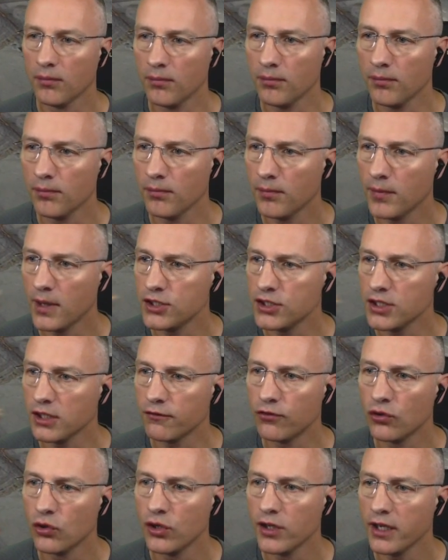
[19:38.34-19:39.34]
Magic
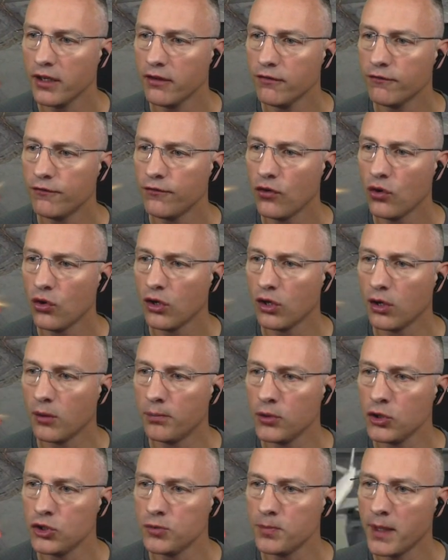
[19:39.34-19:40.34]
494,
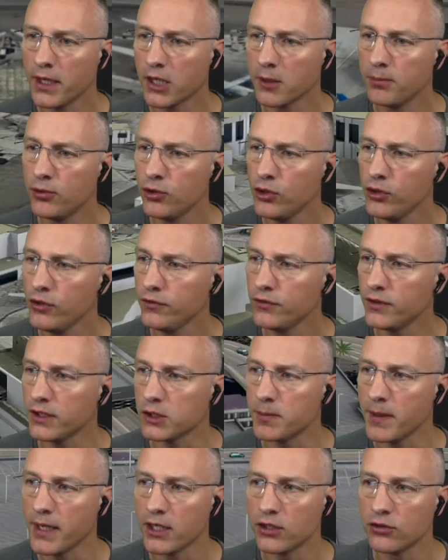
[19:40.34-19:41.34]
pushback approved,
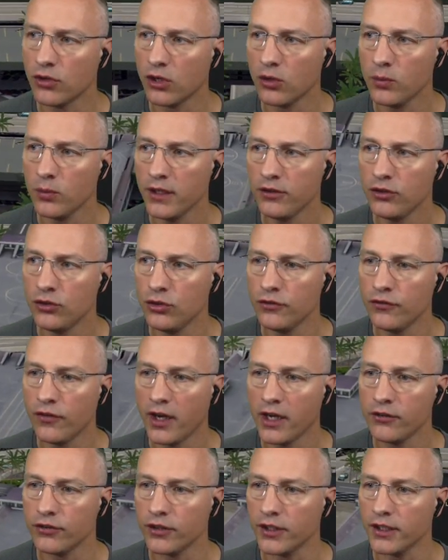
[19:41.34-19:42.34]
expect runway
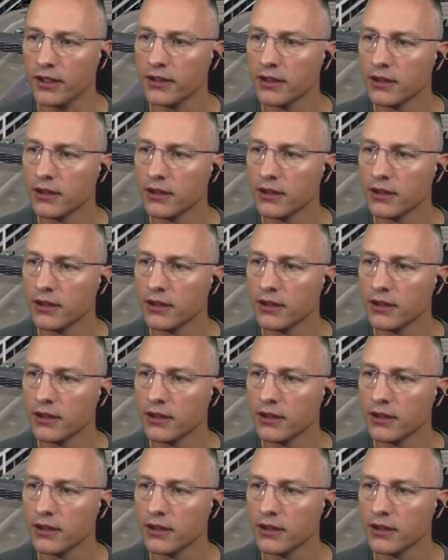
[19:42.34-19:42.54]
25 right.